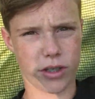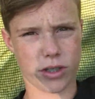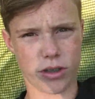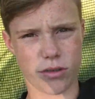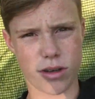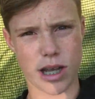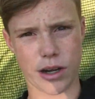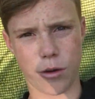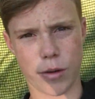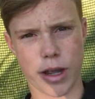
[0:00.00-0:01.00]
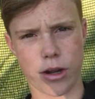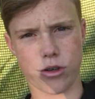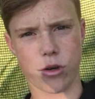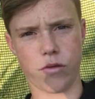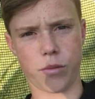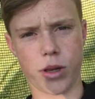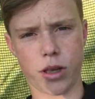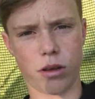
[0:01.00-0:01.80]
So I do my outro from that.